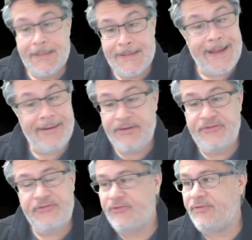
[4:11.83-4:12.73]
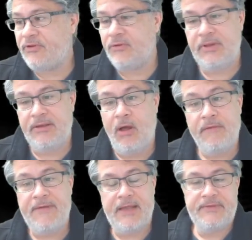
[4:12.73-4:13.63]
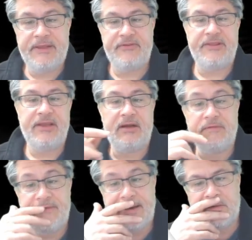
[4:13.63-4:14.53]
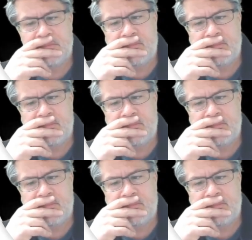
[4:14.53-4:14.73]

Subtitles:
Now, it's totally, all five of these I think are fair.